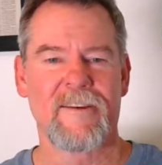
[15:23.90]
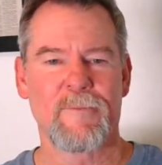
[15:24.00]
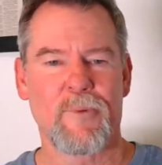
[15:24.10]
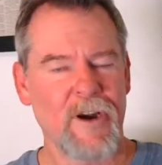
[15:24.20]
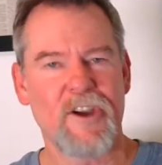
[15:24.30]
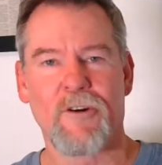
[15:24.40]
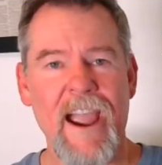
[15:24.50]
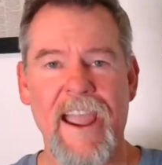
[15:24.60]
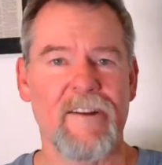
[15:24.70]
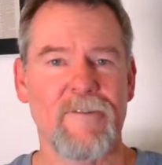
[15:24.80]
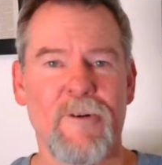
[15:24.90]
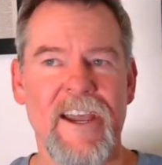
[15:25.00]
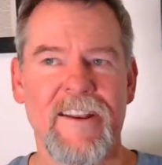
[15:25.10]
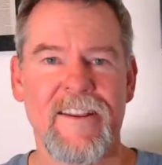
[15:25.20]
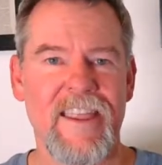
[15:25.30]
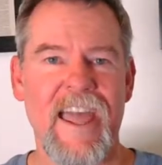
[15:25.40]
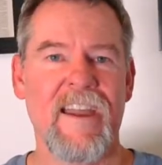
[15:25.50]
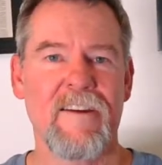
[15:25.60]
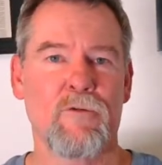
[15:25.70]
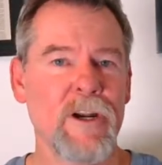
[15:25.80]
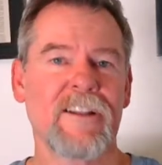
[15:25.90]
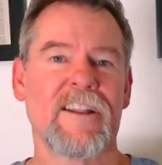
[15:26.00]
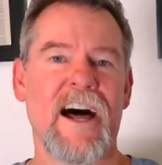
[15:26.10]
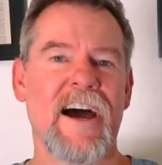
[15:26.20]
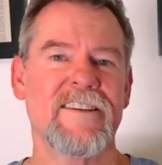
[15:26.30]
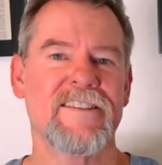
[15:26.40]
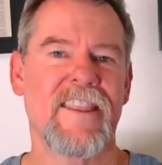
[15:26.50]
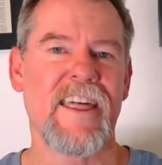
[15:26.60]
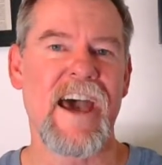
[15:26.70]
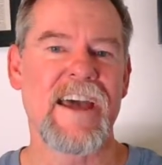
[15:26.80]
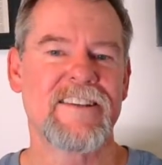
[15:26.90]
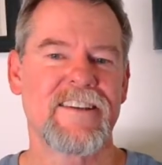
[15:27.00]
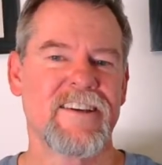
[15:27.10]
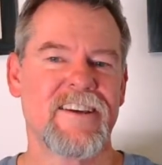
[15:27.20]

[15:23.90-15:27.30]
pretty great when they realize that,